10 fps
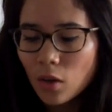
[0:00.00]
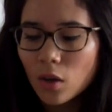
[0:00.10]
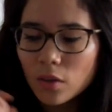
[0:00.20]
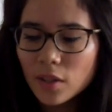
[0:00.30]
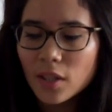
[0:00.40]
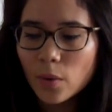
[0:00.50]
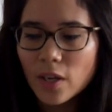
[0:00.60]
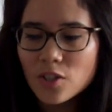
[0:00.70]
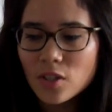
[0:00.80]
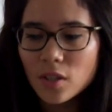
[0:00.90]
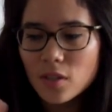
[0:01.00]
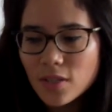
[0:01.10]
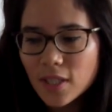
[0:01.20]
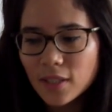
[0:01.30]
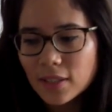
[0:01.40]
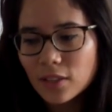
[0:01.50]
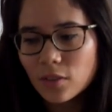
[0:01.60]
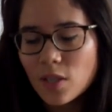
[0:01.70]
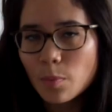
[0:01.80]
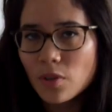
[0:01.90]
on the question, you see the
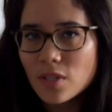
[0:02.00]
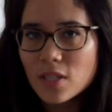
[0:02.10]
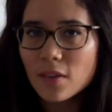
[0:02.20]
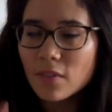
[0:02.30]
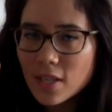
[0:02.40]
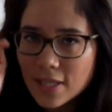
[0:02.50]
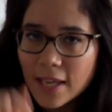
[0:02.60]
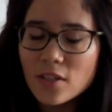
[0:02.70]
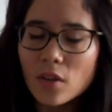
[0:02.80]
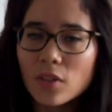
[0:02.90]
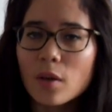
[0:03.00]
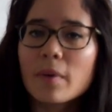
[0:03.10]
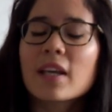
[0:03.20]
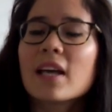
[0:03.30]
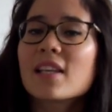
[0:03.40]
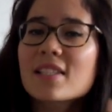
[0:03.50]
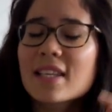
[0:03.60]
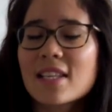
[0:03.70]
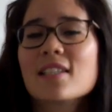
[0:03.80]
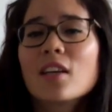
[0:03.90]
delta H positive is endothermic and it's
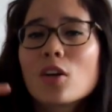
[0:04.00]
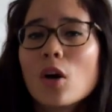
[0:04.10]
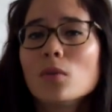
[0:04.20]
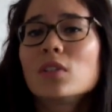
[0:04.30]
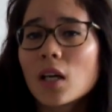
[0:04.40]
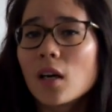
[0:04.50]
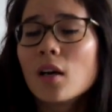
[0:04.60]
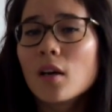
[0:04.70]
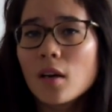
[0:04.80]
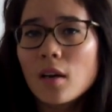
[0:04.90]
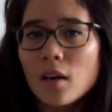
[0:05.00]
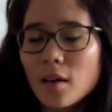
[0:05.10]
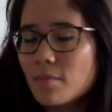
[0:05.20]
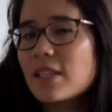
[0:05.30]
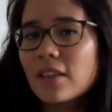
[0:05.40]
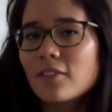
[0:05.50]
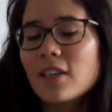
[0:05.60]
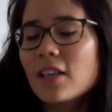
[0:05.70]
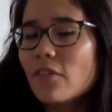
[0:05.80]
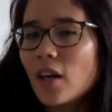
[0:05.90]
getting colder. I'm sounding
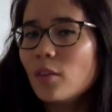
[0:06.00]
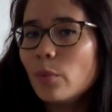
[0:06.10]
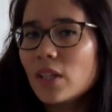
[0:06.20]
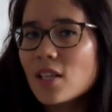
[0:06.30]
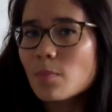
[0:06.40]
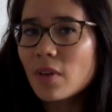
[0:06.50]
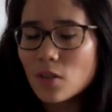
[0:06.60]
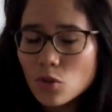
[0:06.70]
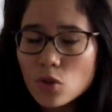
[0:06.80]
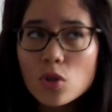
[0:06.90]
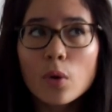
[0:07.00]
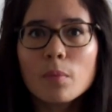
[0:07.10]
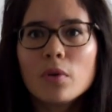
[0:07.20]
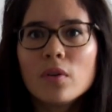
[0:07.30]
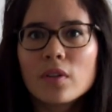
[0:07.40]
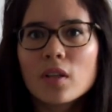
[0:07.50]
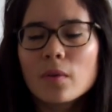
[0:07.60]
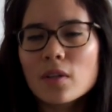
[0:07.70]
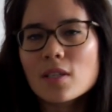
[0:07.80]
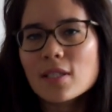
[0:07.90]
really violent with this, but it's so important that
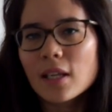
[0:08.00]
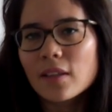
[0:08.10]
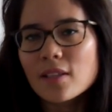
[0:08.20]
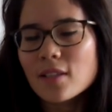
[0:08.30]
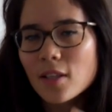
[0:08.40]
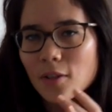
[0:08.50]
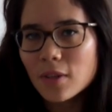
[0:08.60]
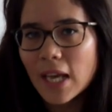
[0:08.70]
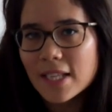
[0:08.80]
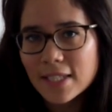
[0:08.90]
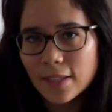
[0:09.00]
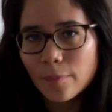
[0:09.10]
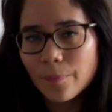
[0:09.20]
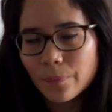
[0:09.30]
you understand this and that you get it.